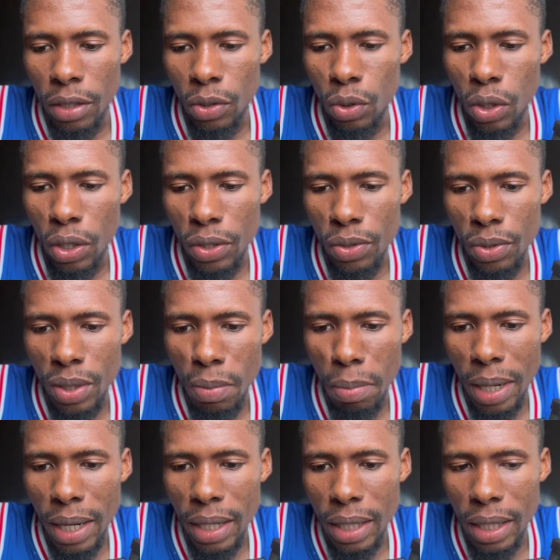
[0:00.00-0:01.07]
Good luck to the
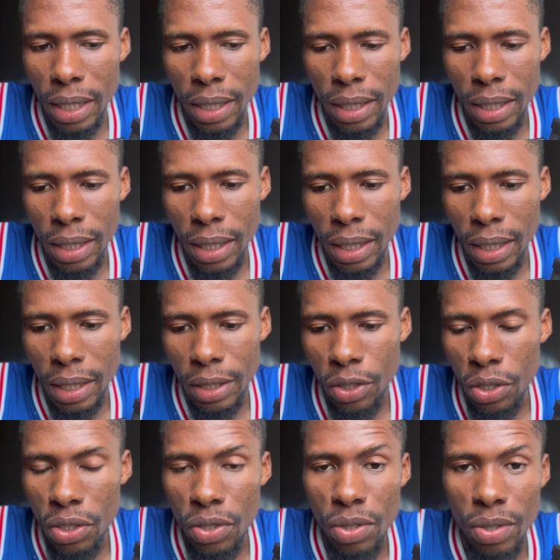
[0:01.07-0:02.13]
man, and he
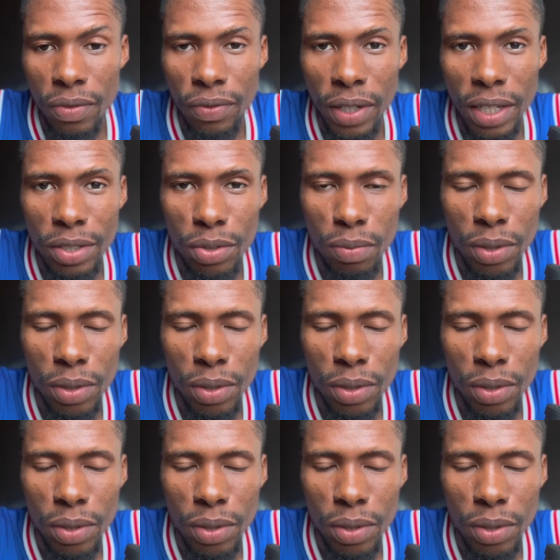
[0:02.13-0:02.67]
continues to fight